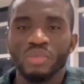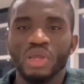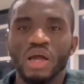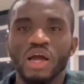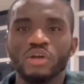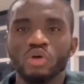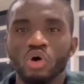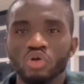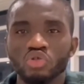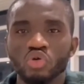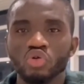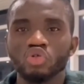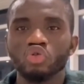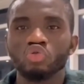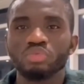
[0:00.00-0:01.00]
And also
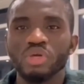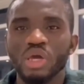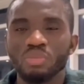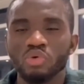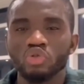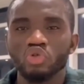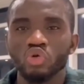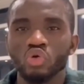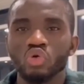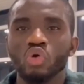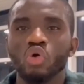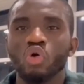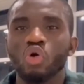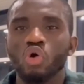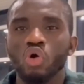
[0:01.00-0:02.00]
you'll be able
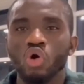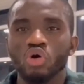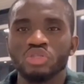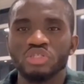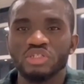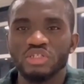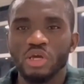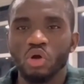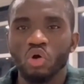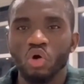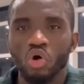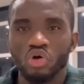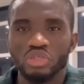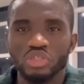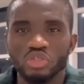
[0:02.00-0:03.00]
to cut the
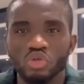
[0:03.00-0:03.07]
cost you